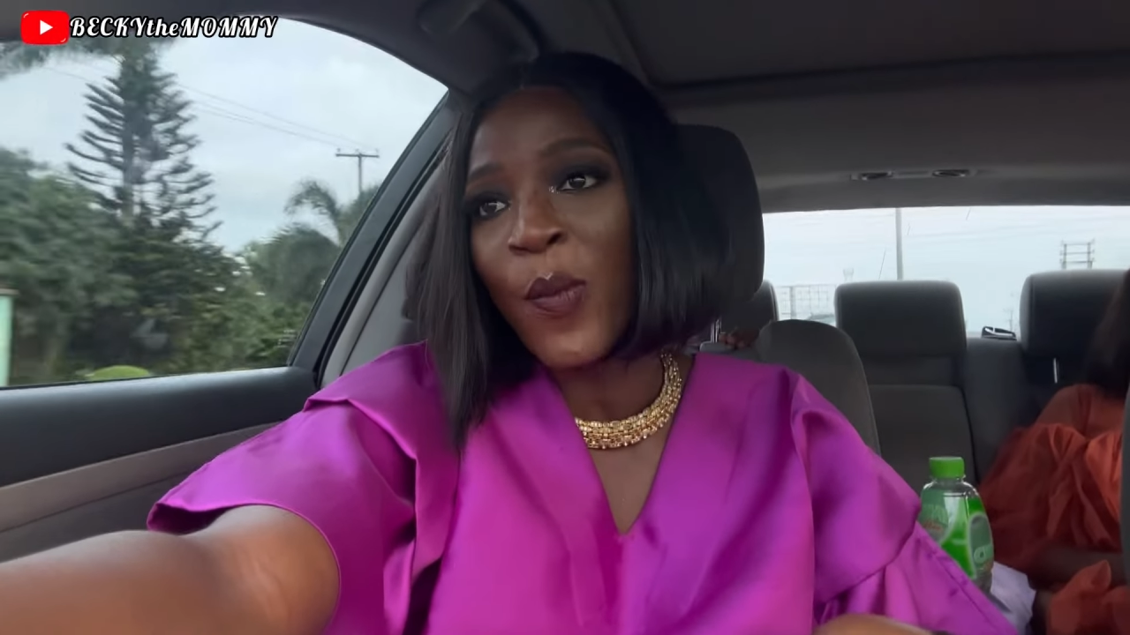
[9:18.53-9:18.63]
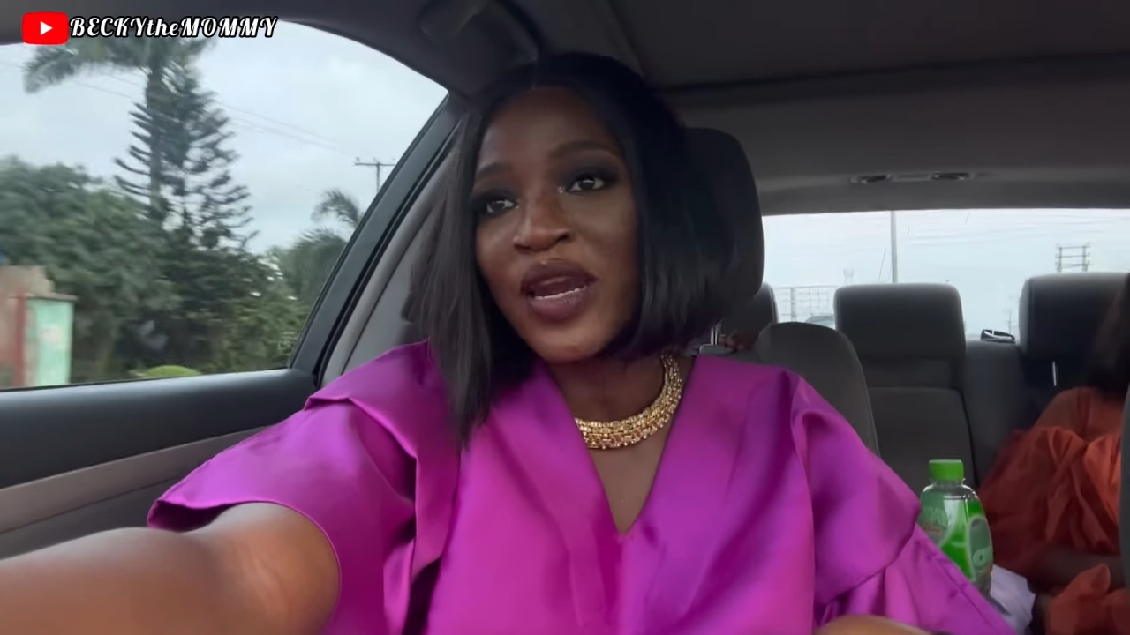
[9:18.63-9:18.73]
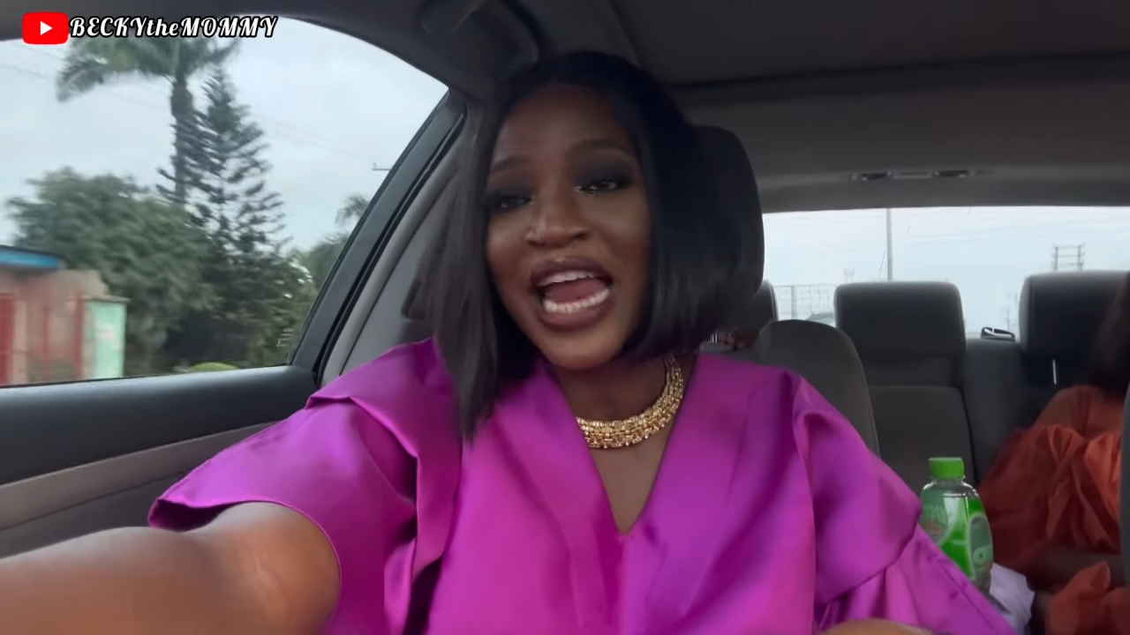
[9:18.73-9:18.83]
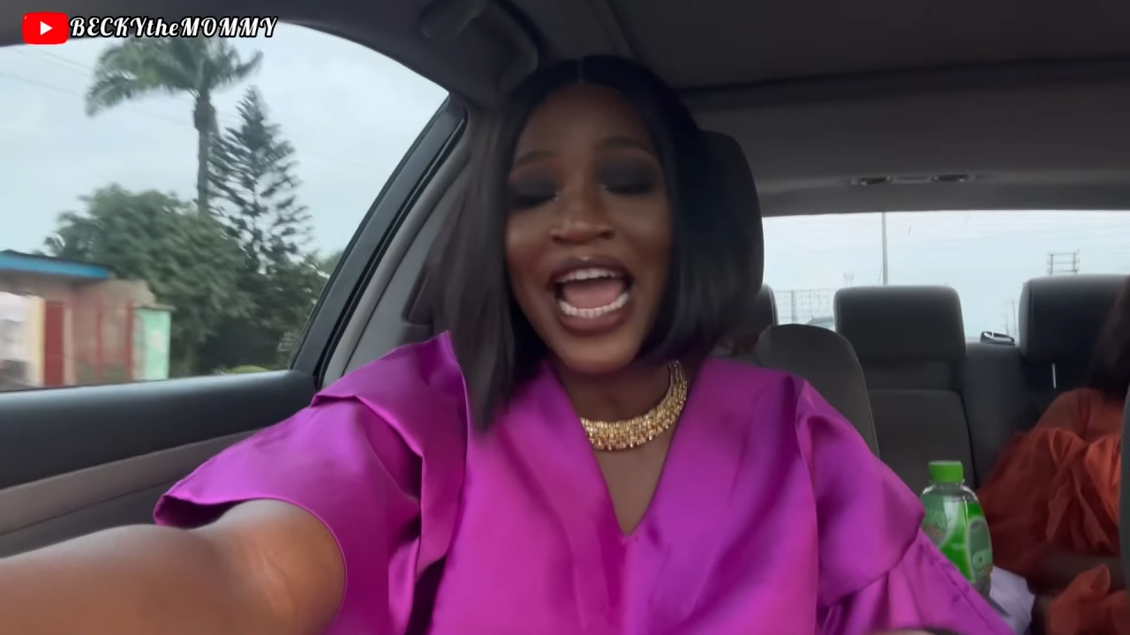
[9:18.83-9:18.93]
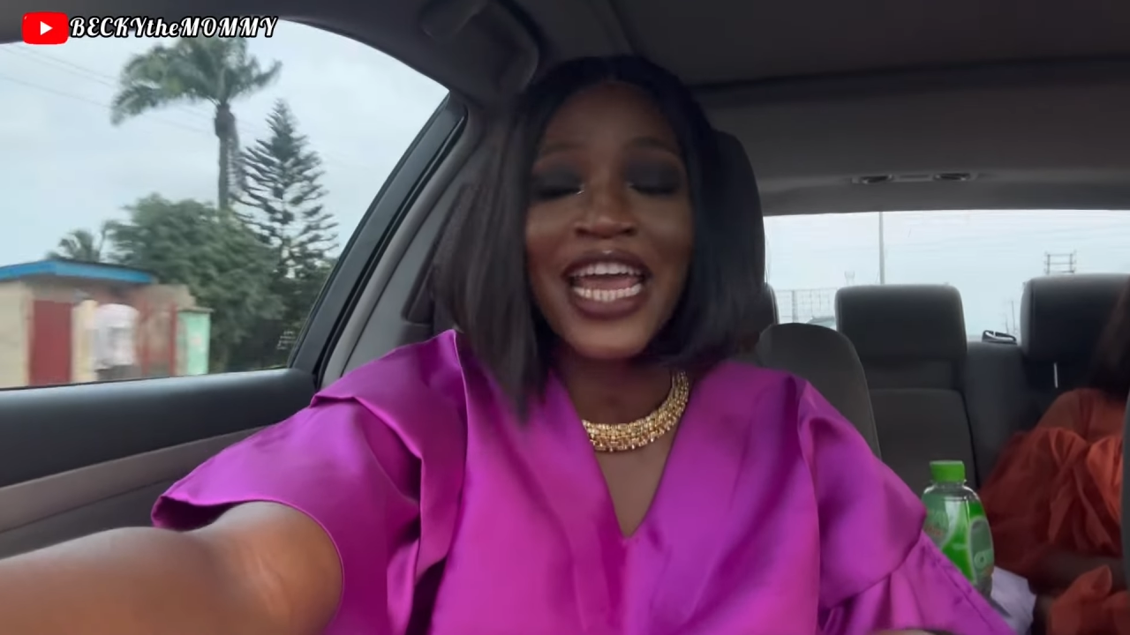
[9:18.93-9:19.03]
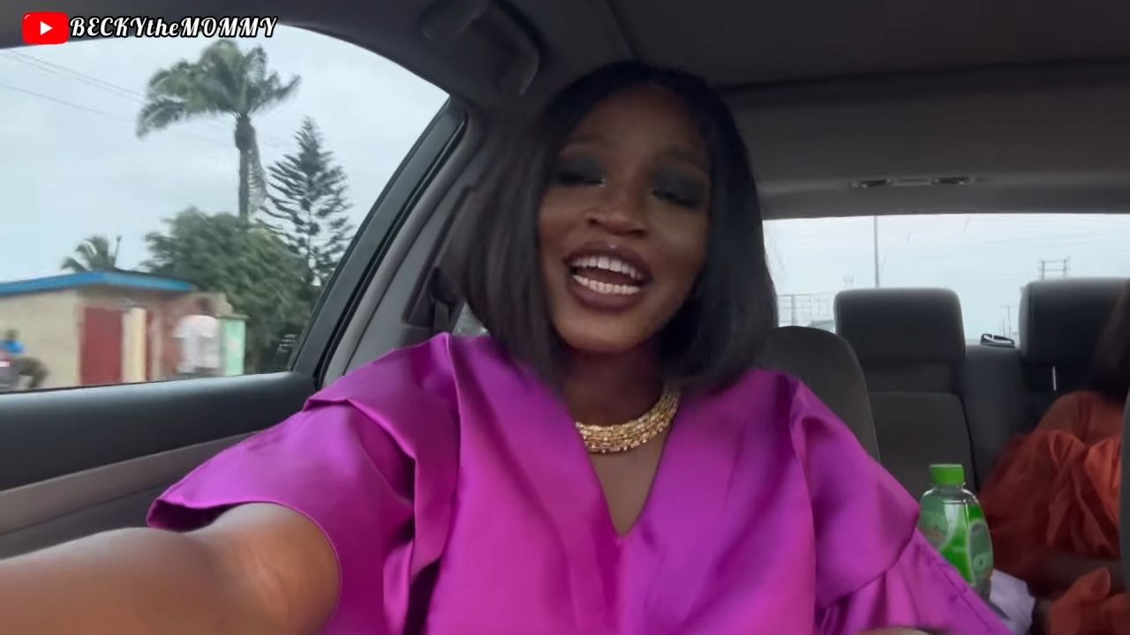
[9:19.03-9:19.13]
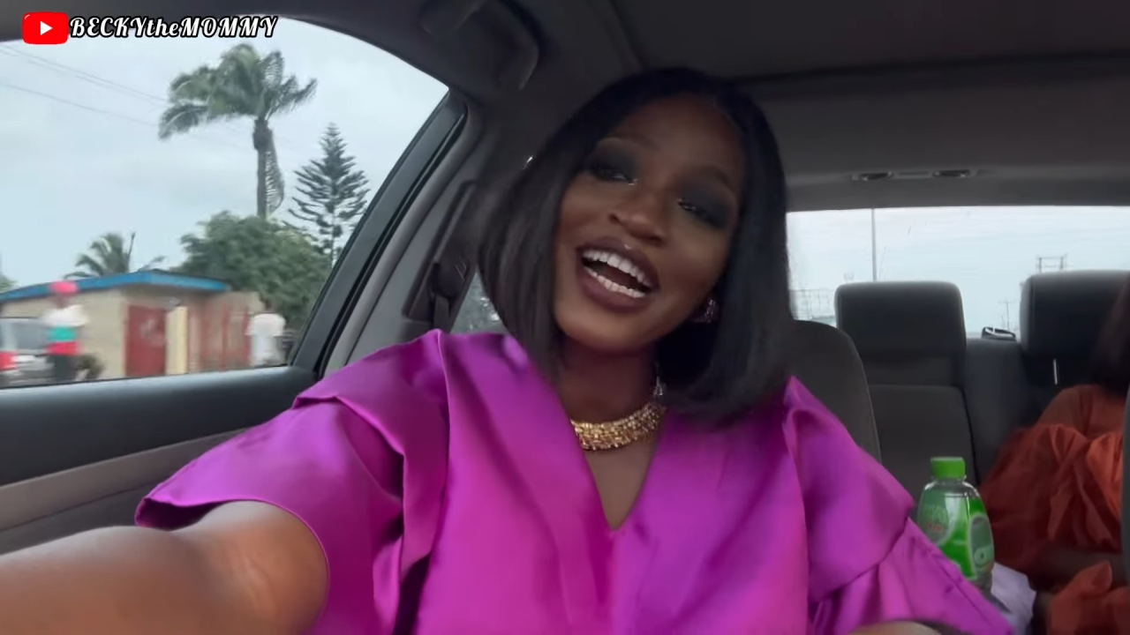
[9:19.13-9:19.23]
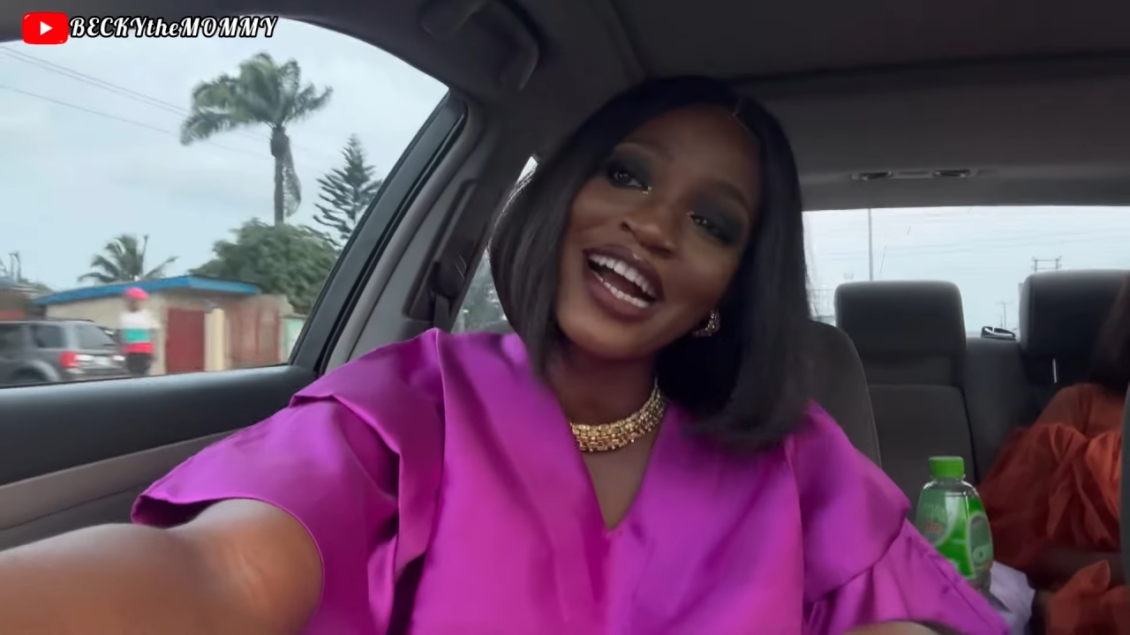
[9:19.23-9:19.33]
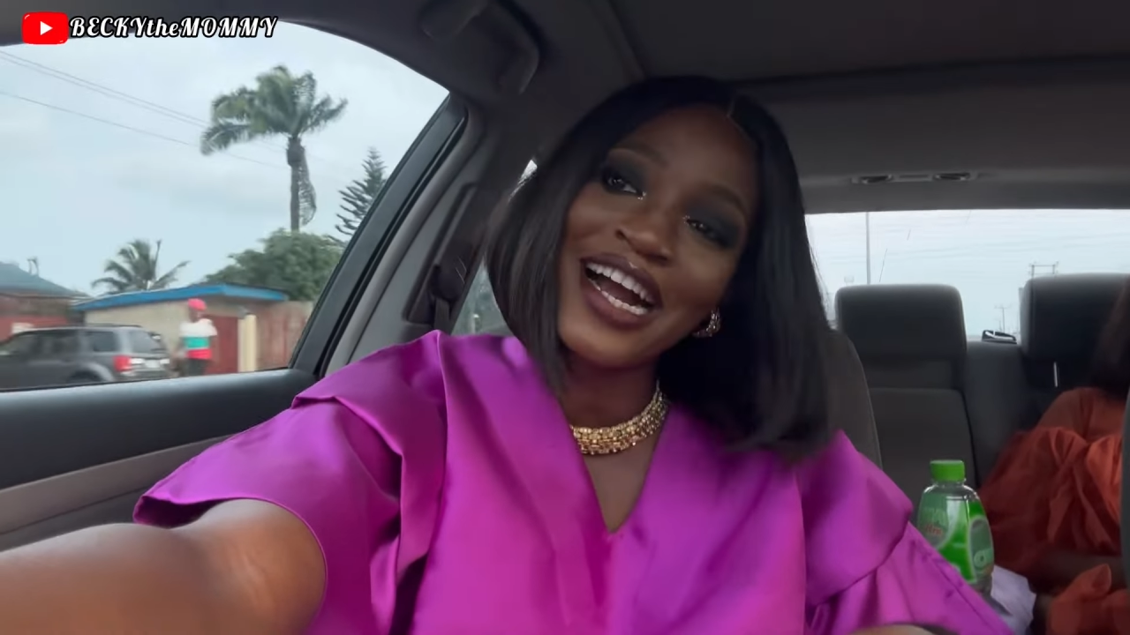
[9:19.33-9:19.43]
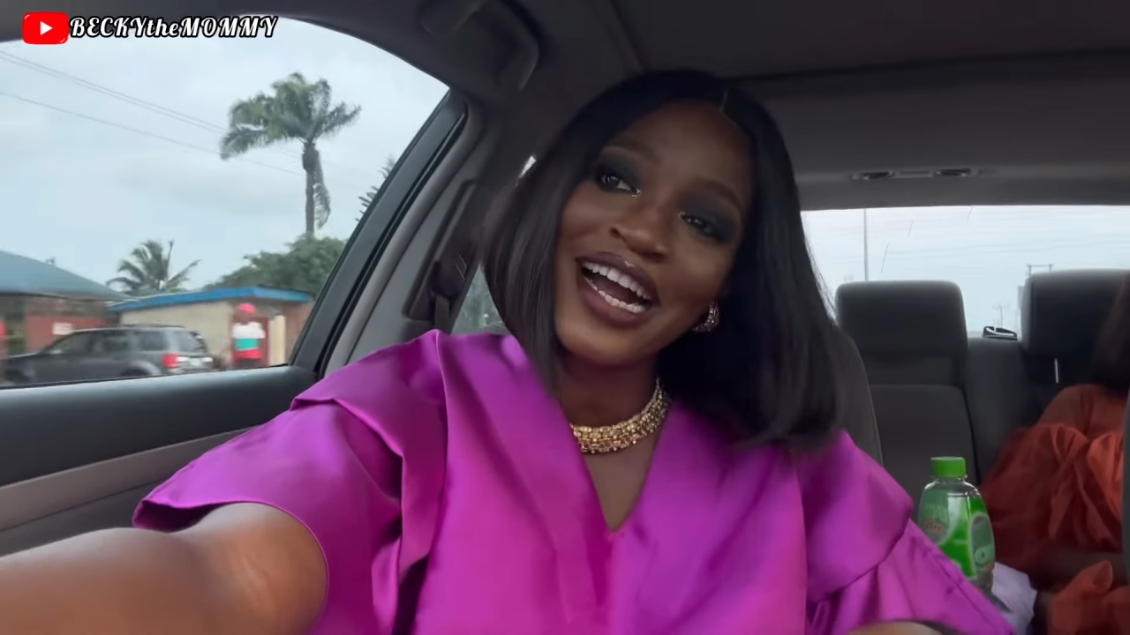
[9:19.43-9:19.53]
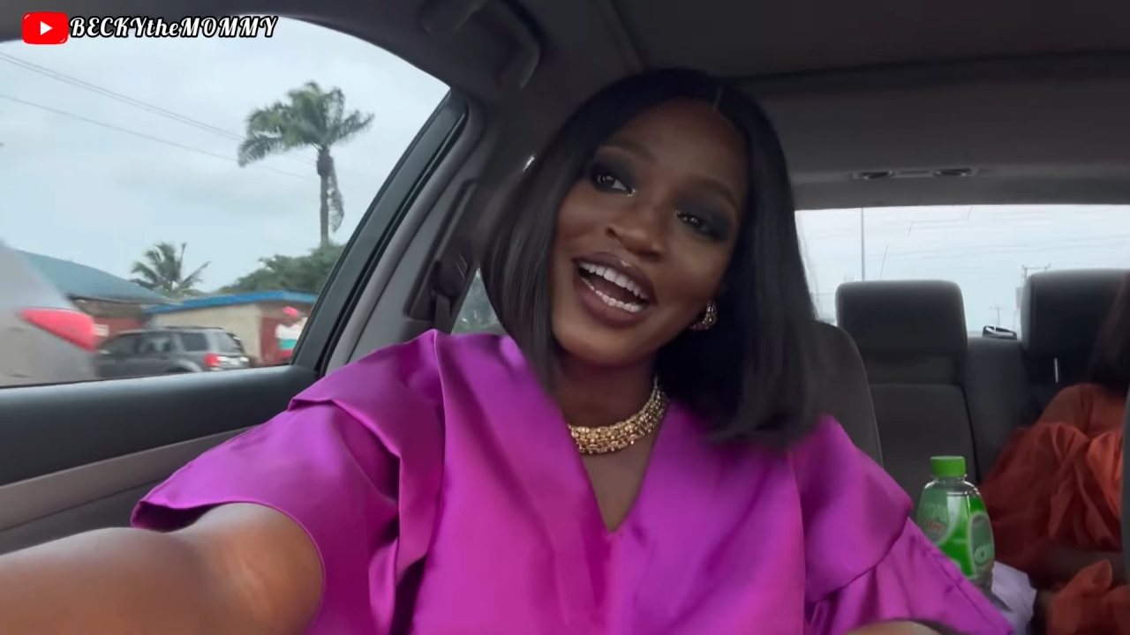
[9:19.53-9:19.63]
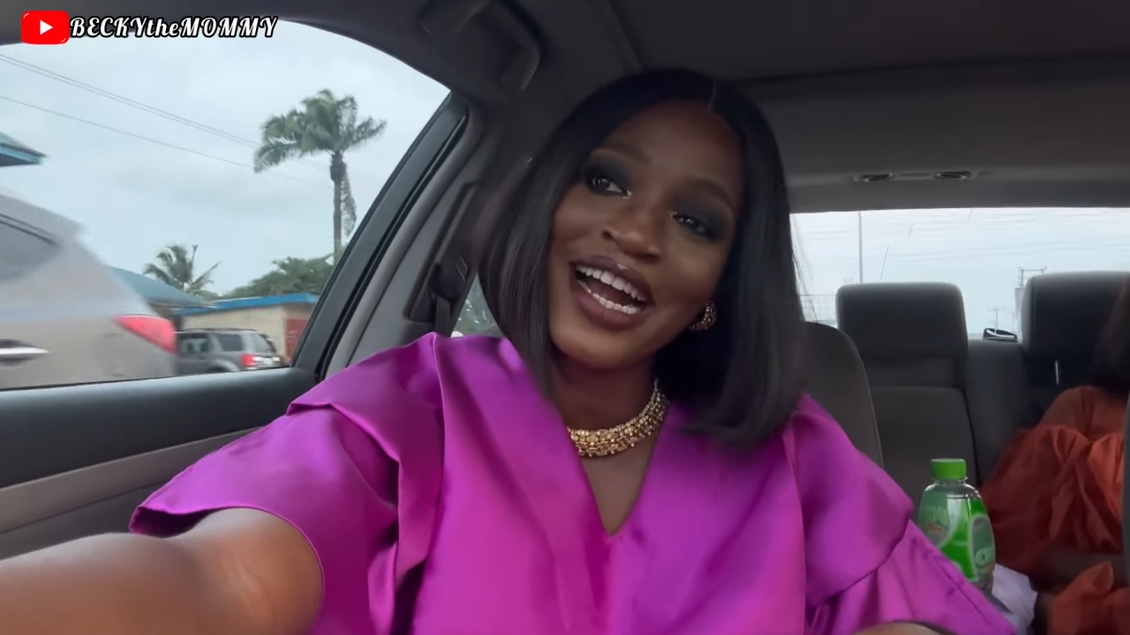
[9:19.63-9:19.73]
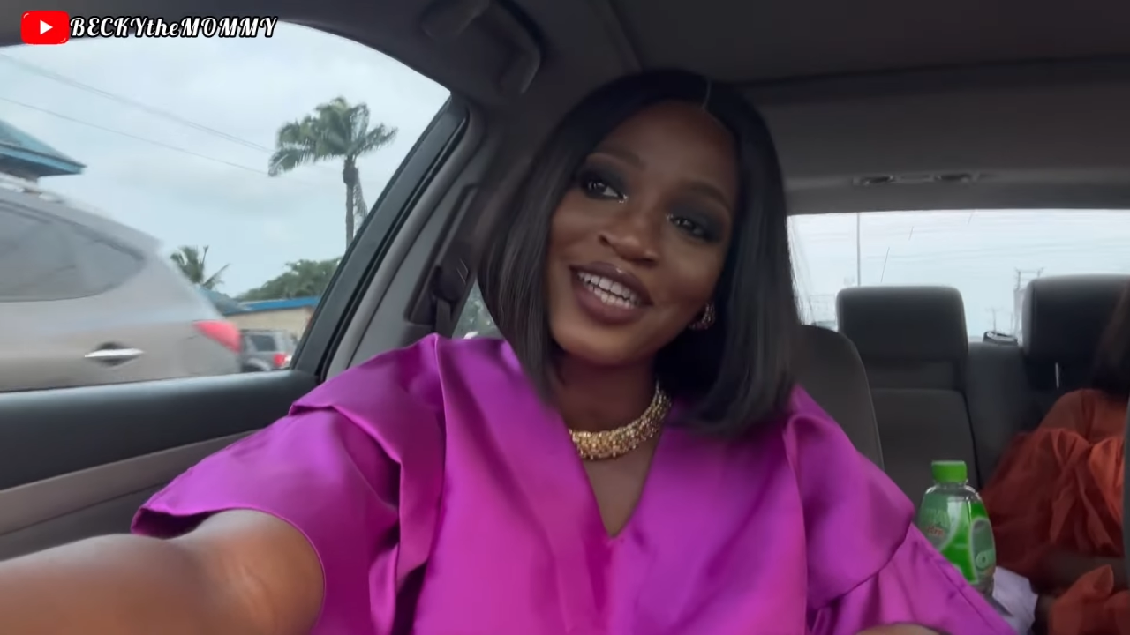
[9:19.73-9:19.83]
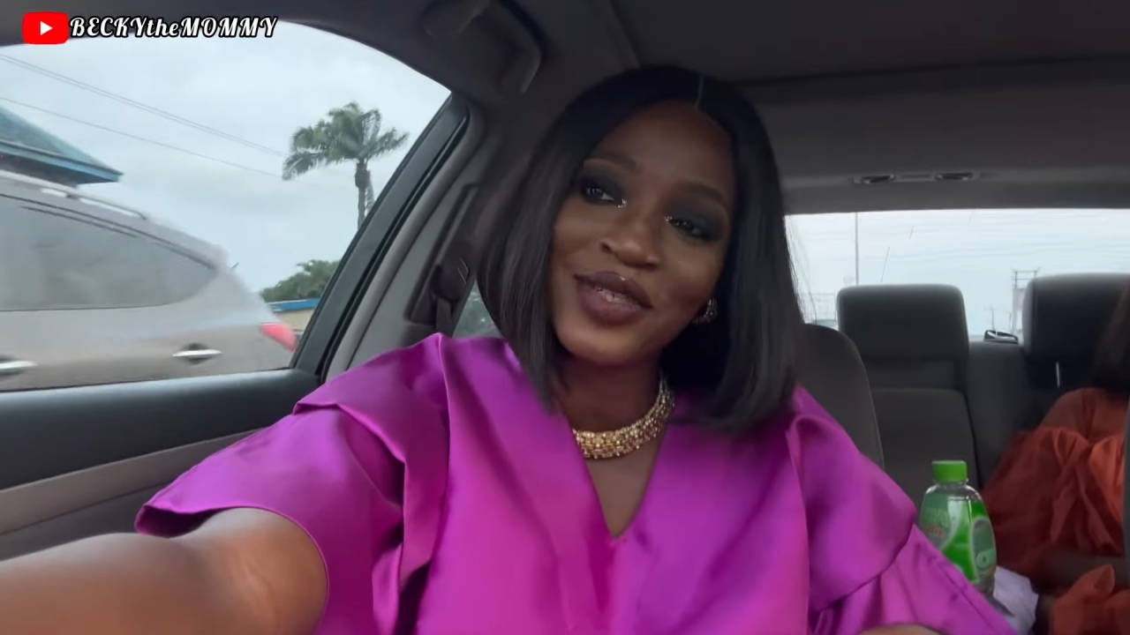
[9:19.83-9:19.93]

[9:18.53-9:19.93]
like it,